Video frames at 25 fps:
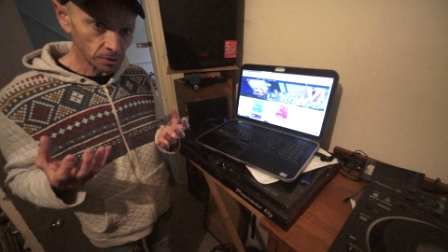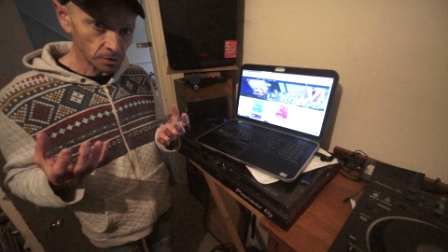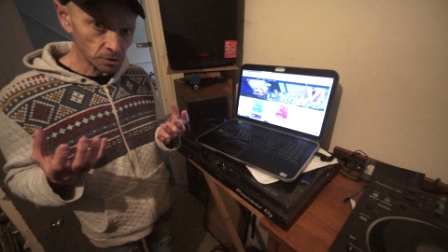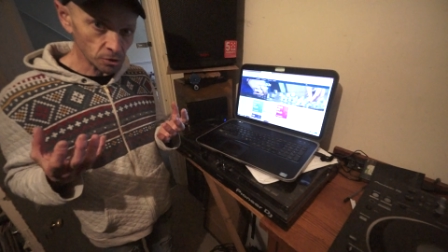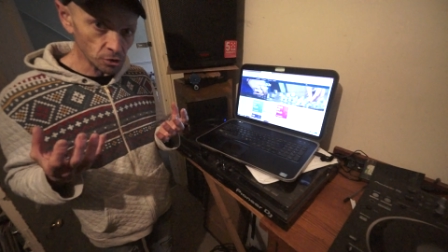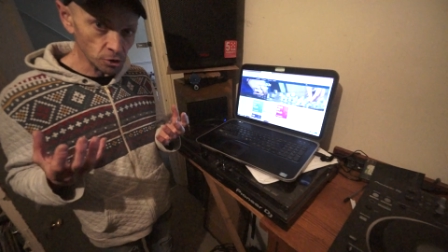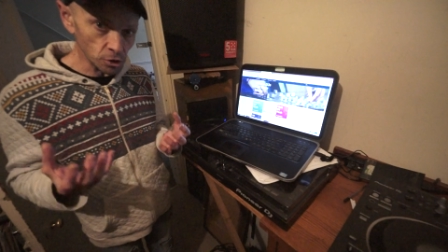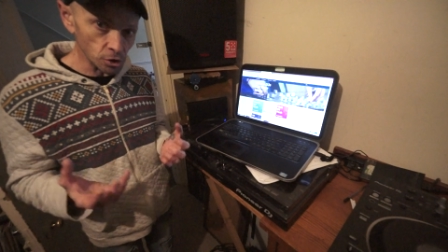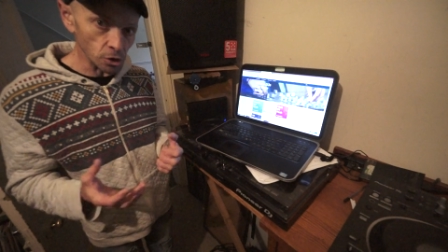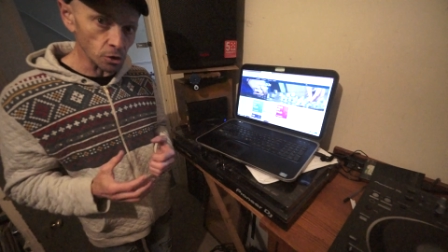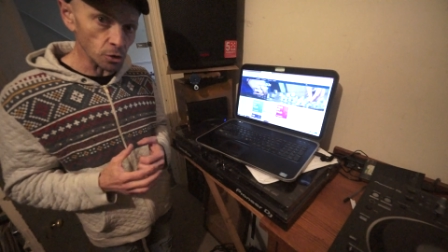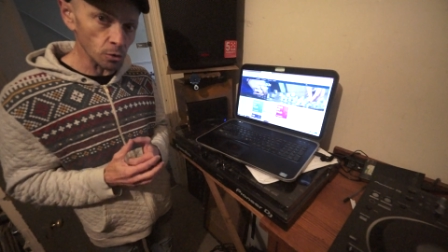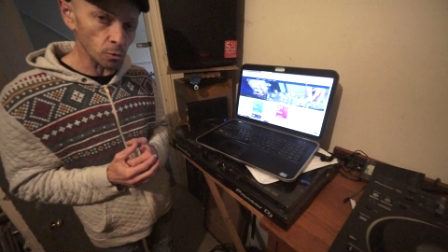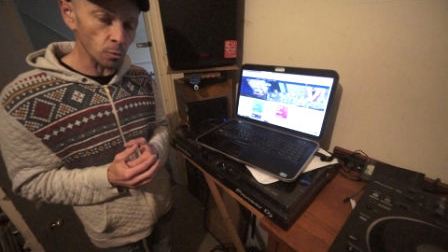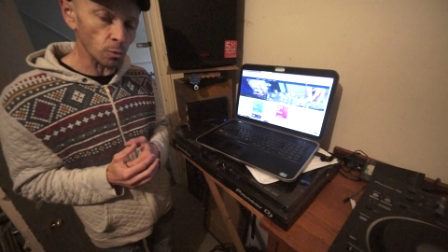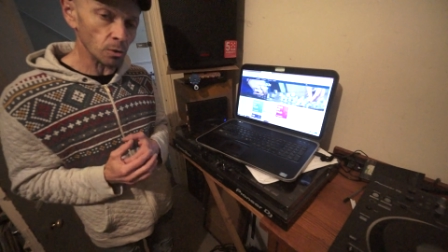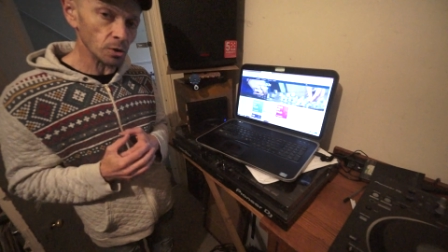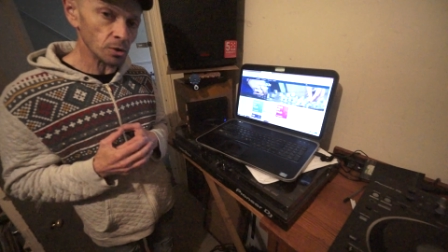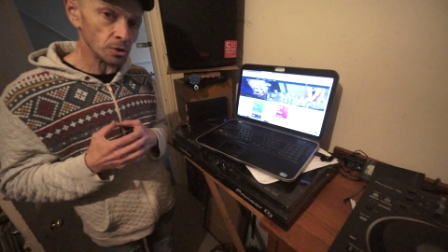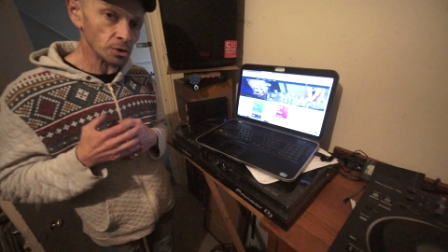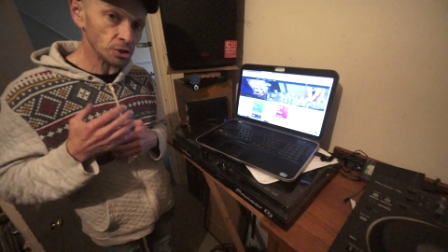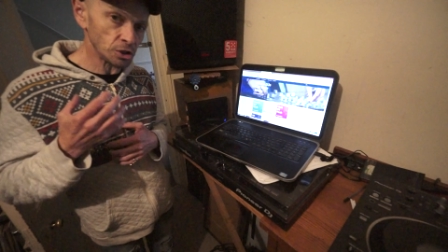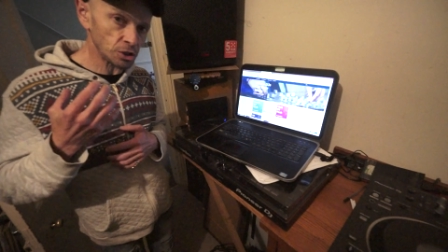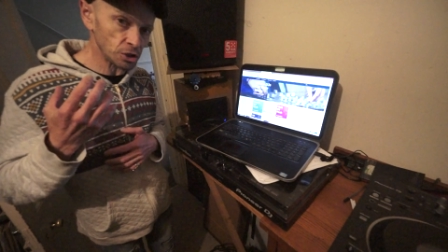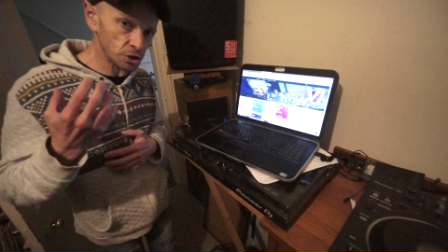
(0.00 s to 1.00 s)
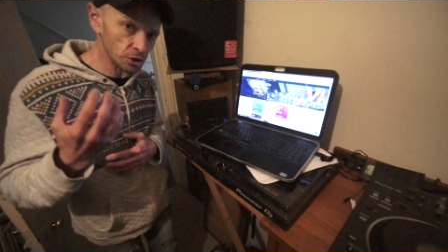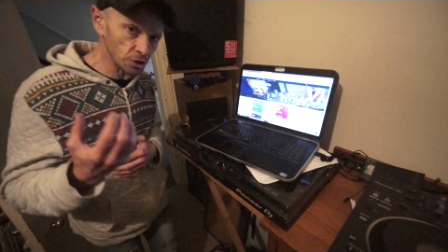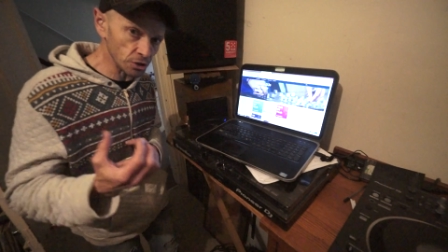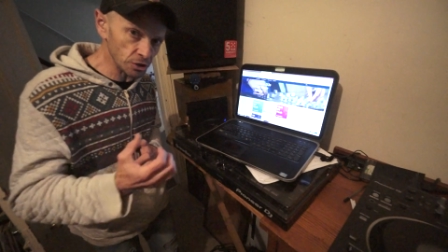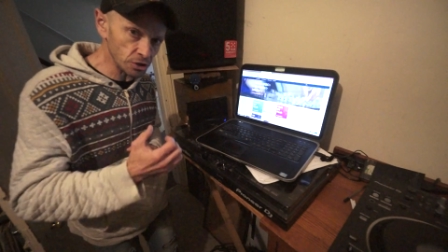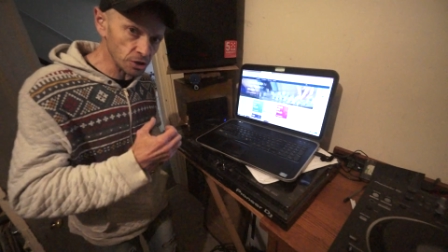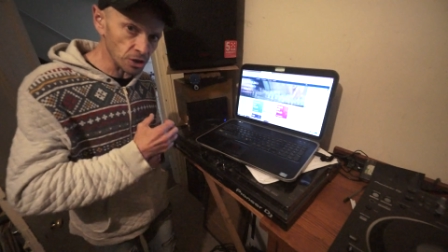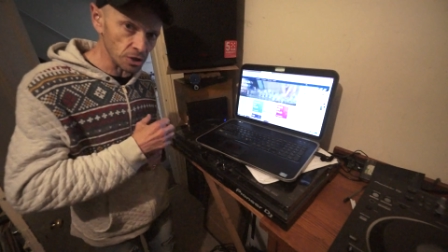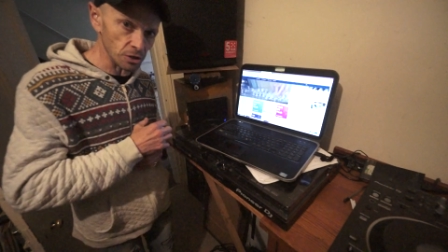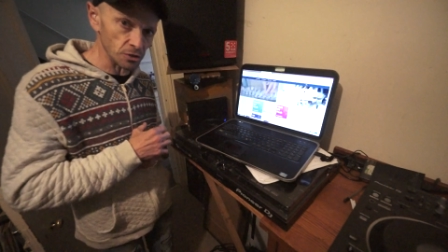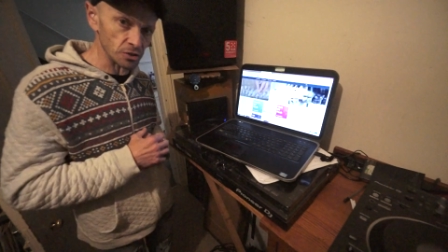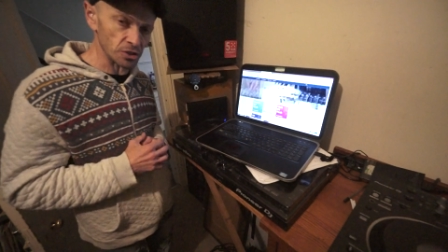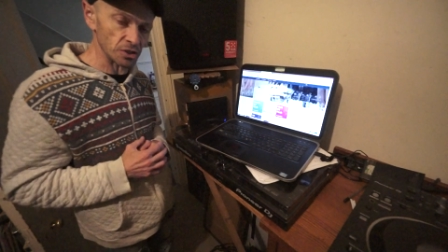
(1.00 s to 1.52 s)
you
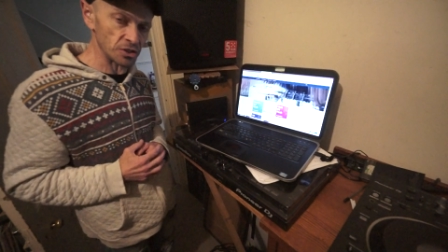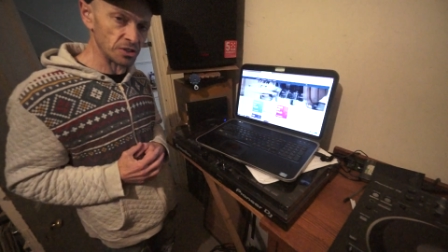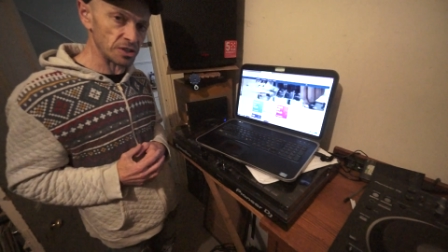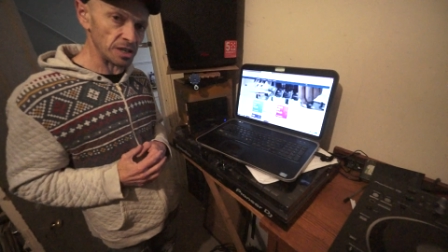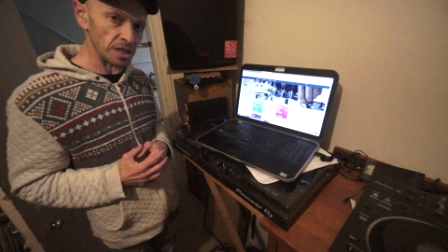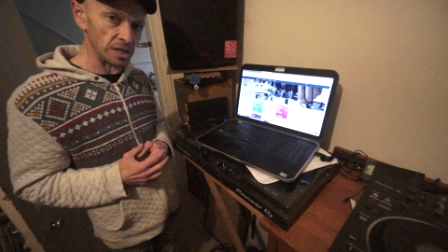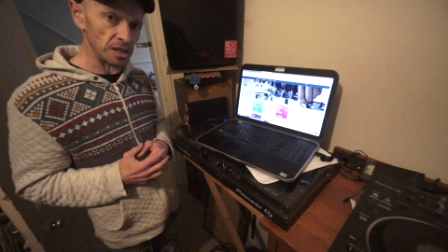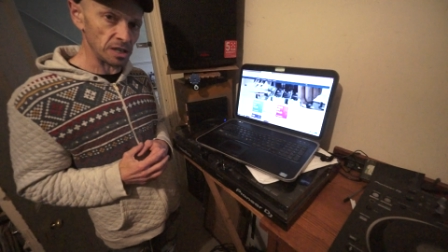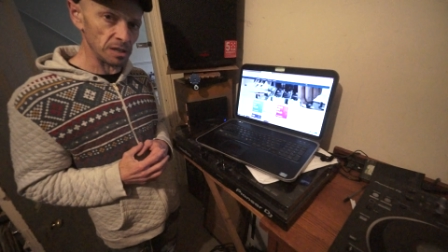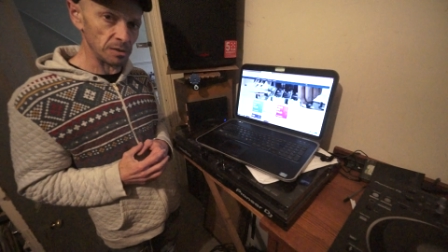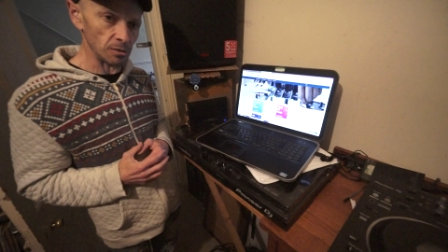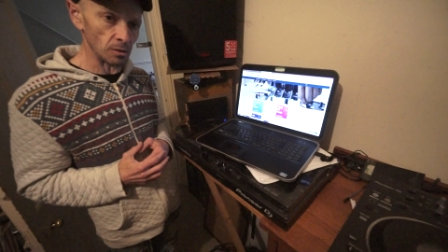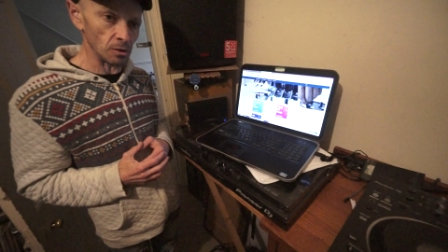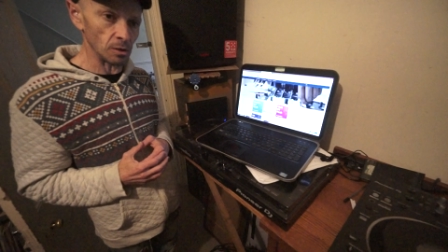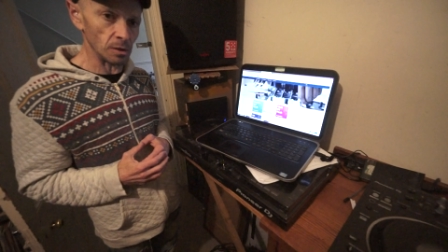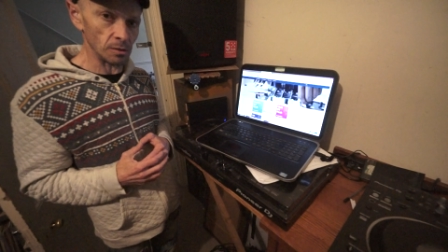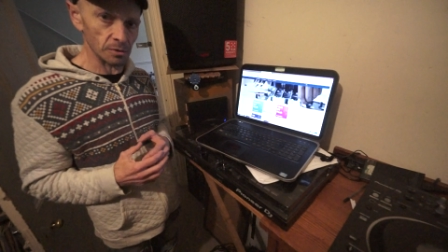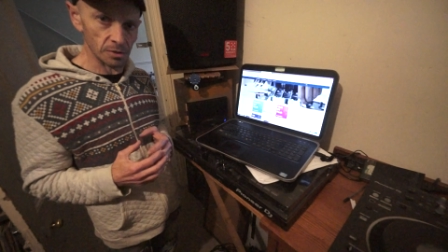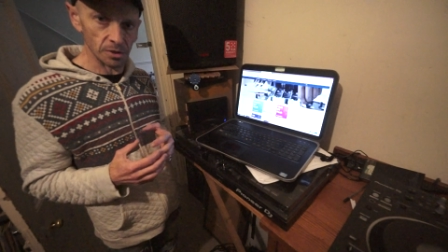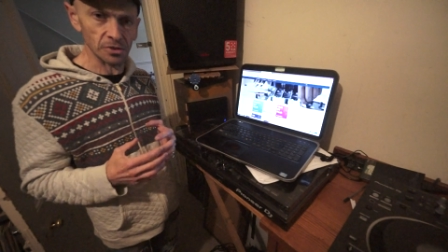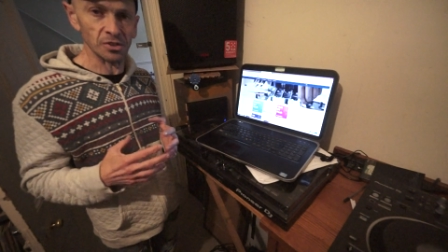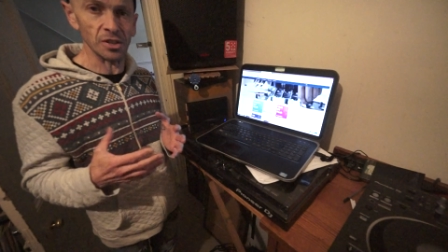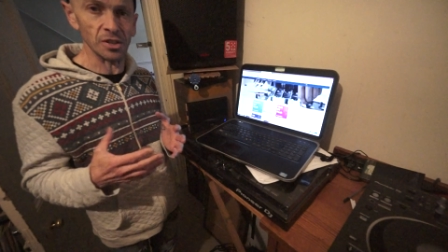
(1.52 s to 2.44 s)
should use a CD uh, a